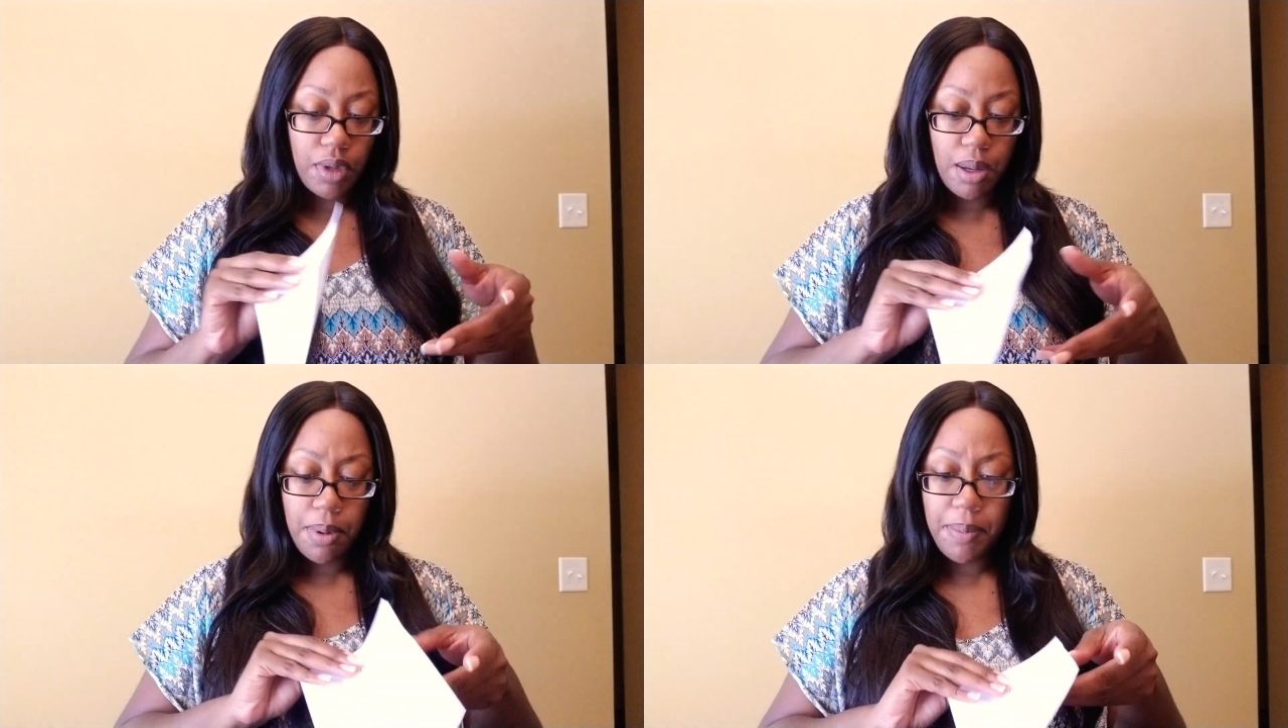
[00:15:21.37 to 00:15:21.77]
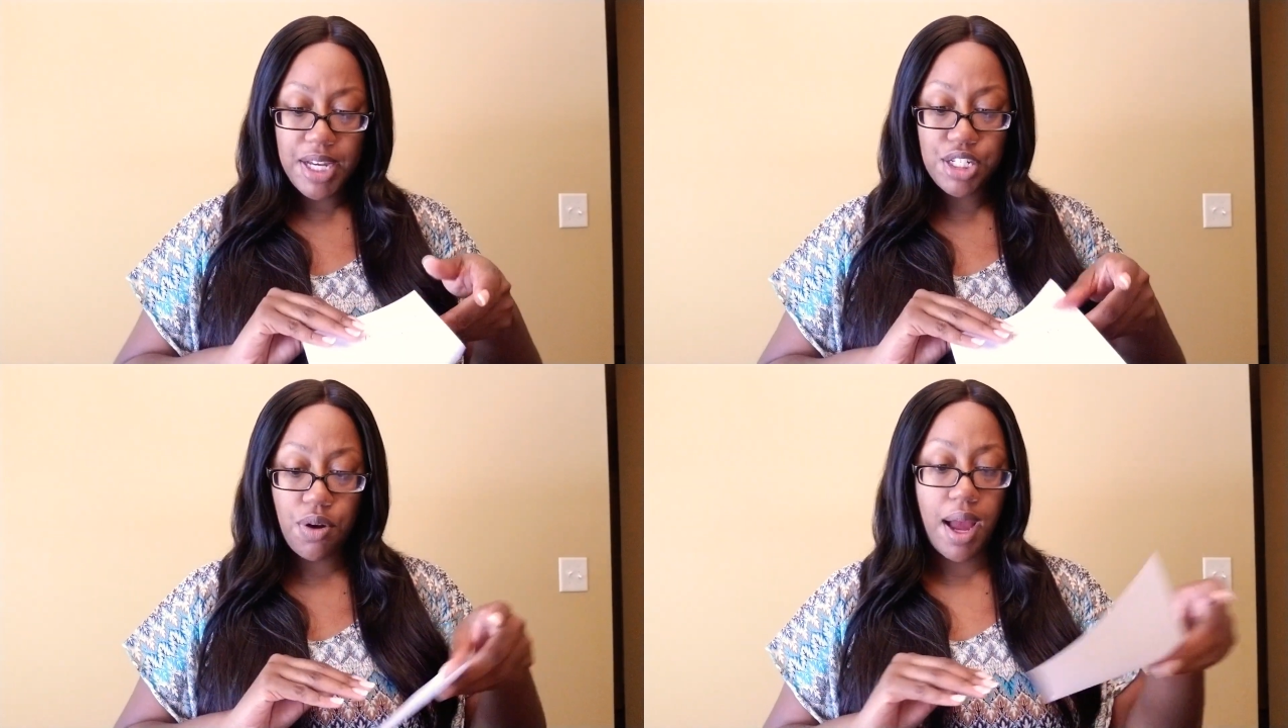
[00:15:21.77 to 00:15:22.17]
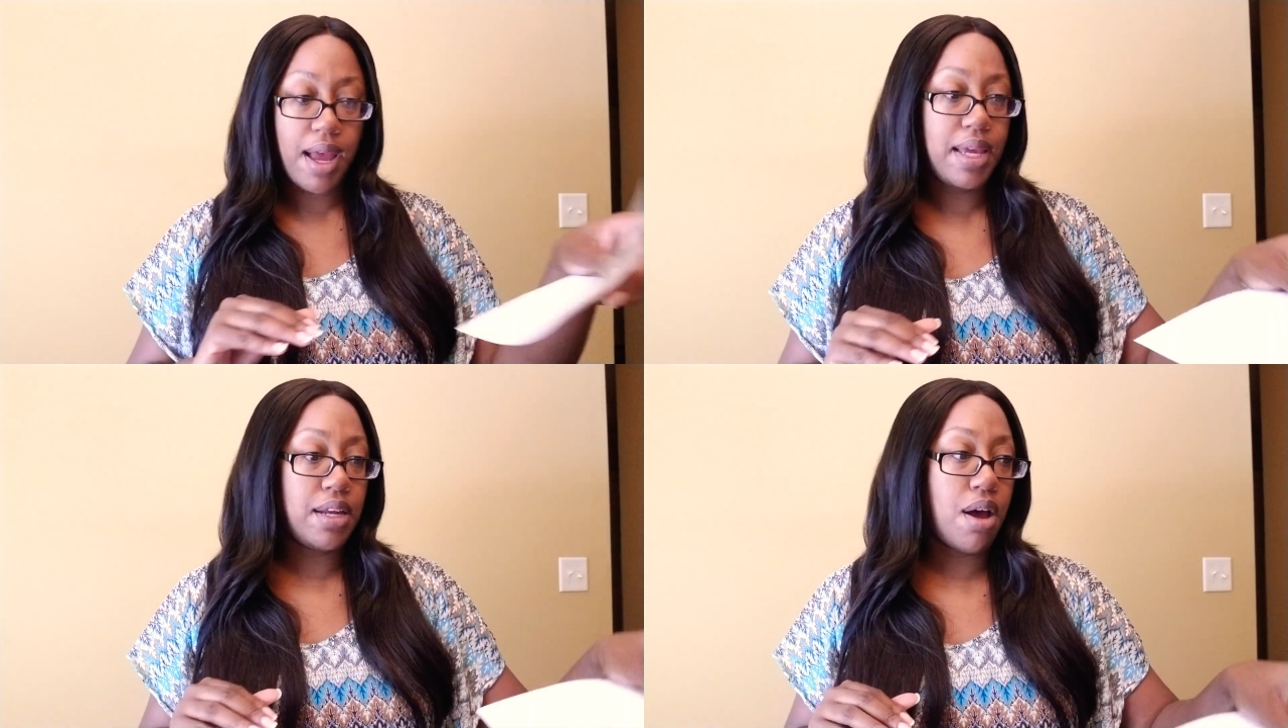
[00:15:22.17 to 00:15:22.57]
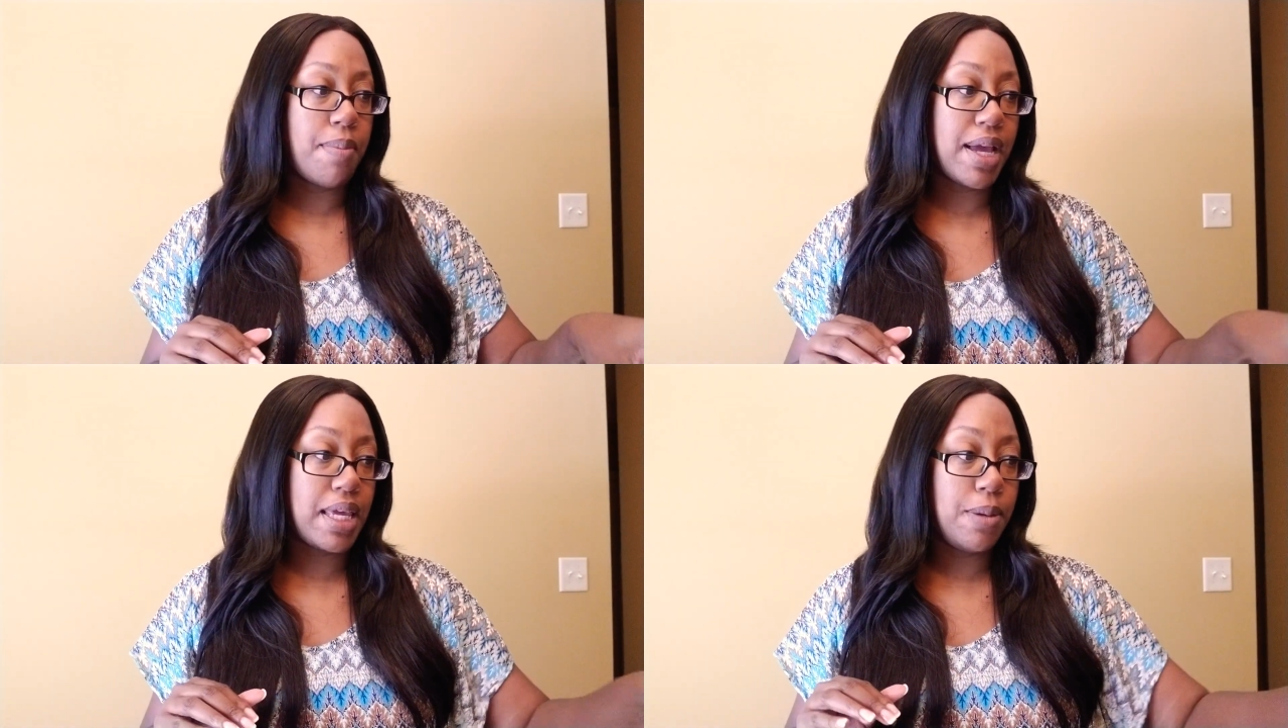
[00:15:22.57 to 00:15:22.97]
let me make sure I hit all
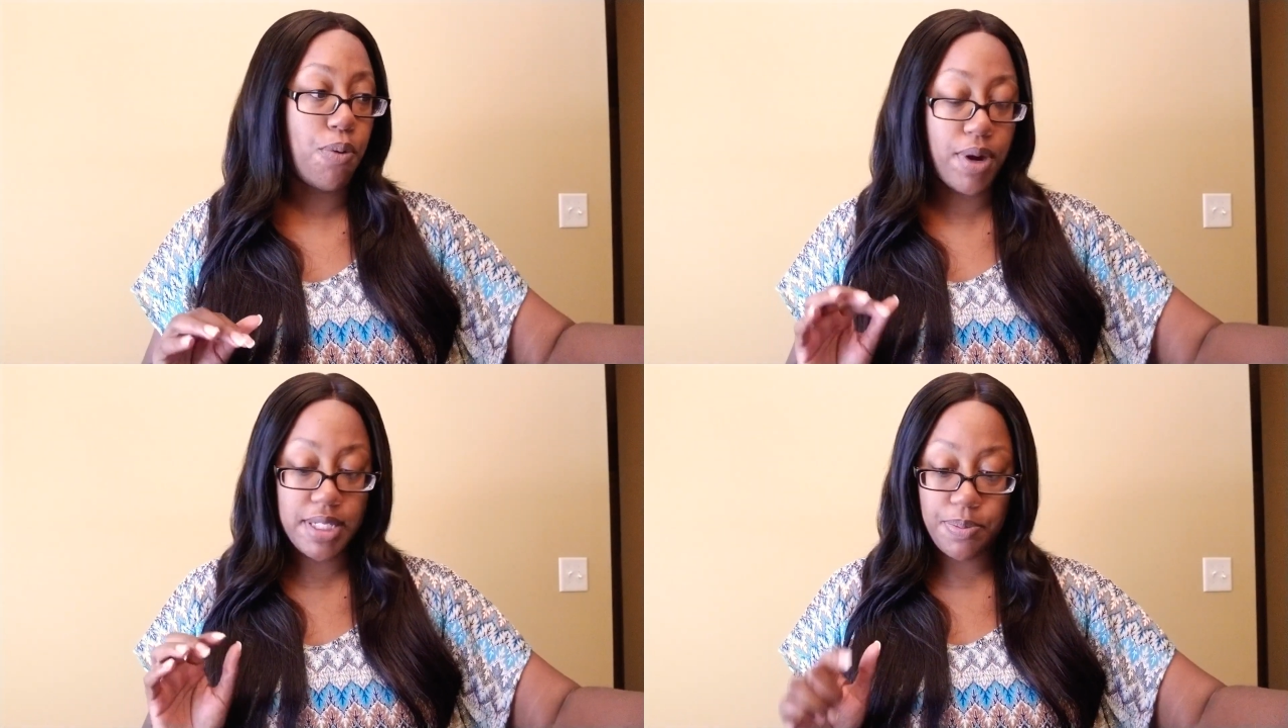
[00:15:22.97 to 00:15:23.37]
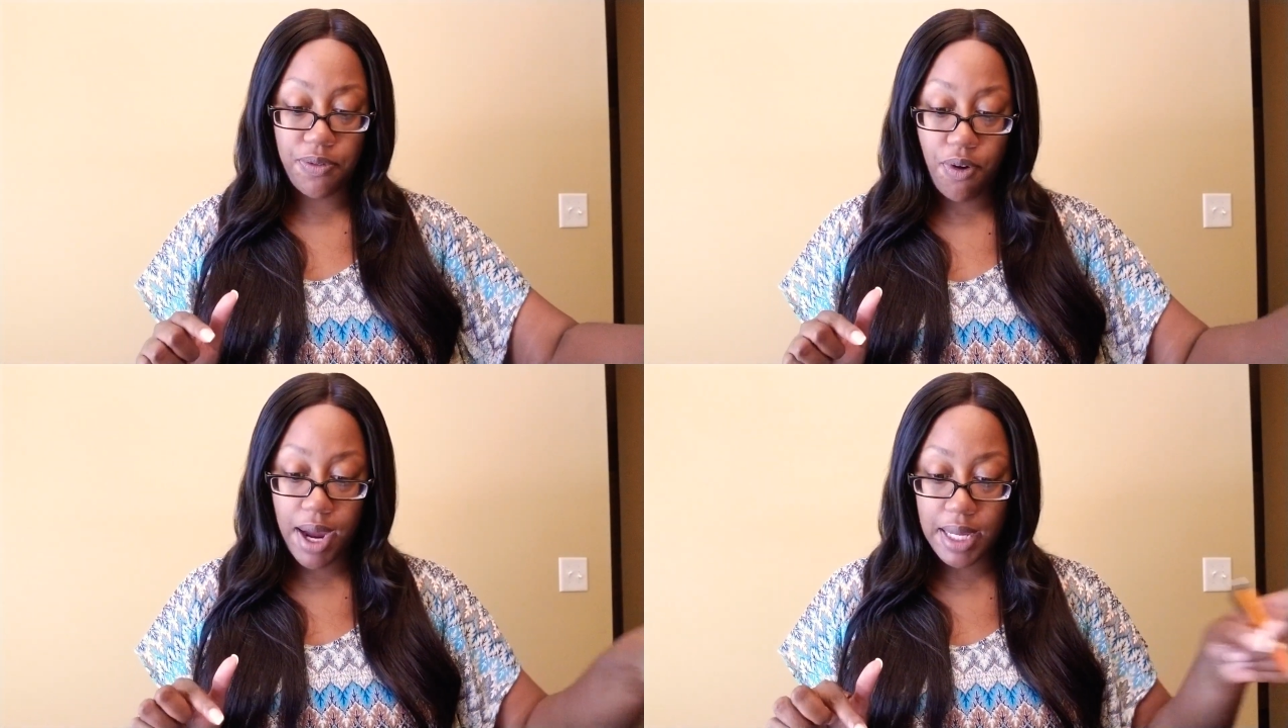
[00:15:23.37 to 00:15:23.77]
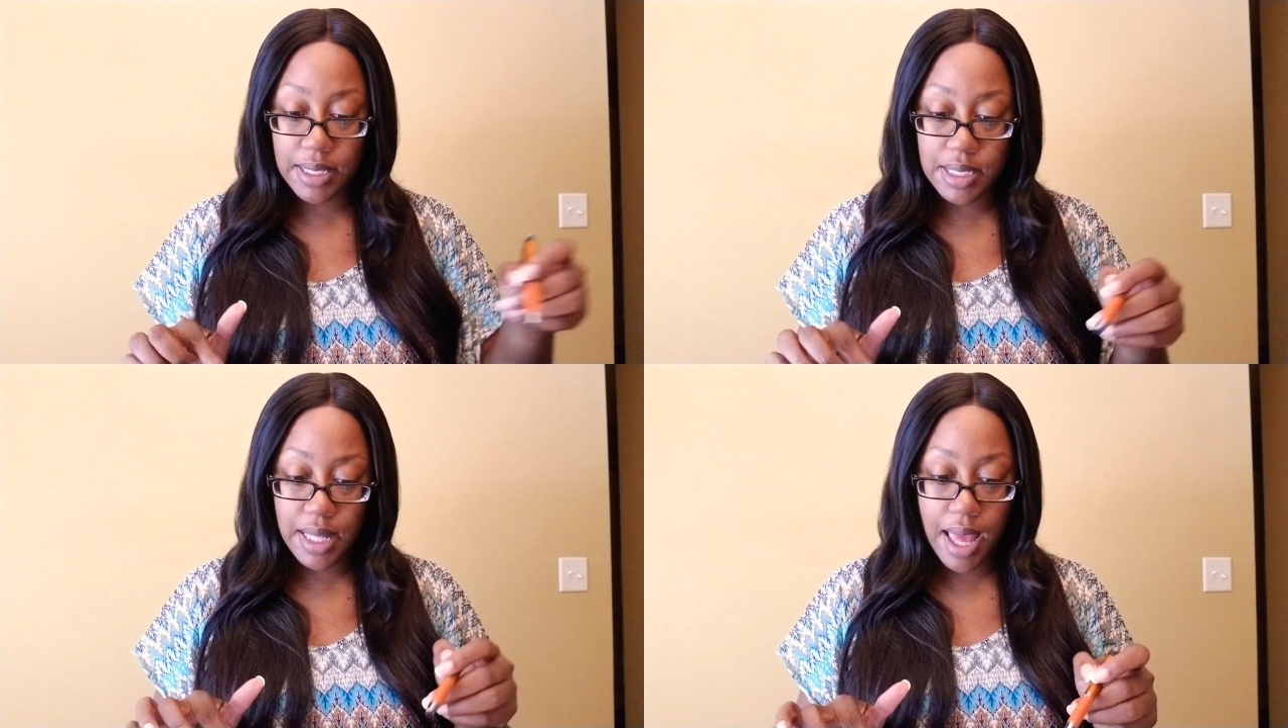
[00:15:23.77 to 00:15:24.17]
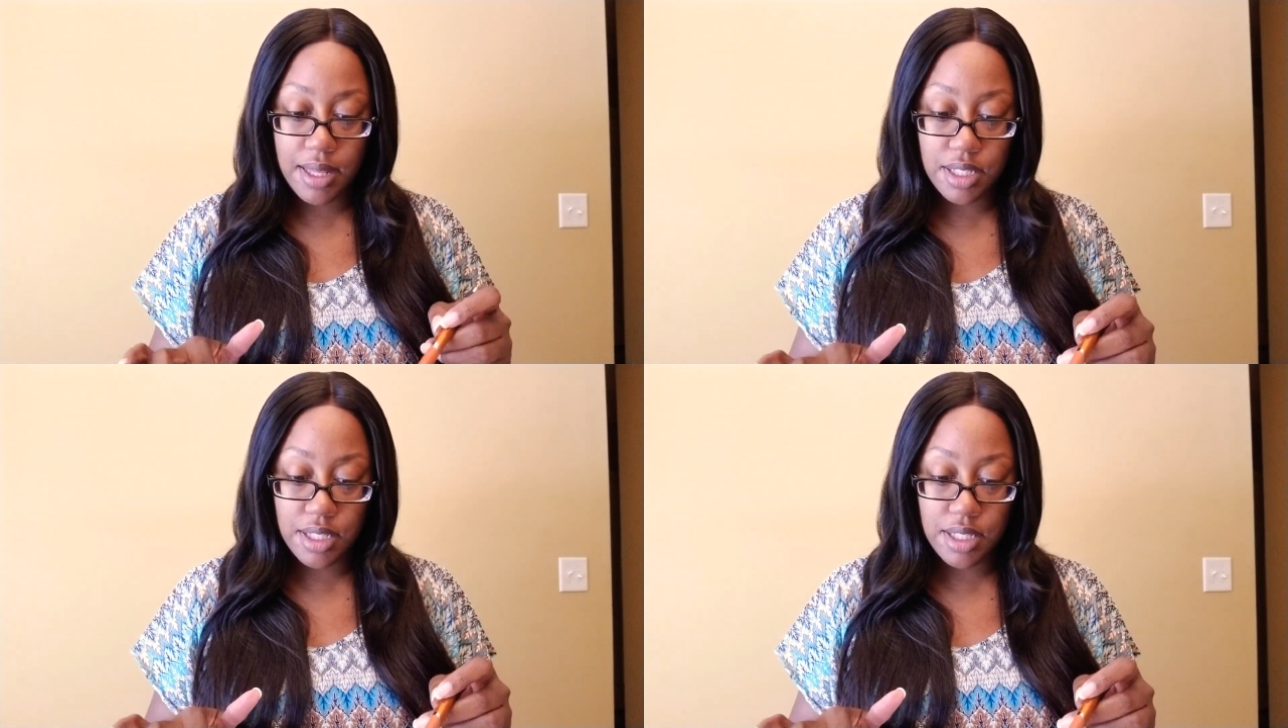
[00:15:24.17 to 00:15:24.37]
my key points before I get to that.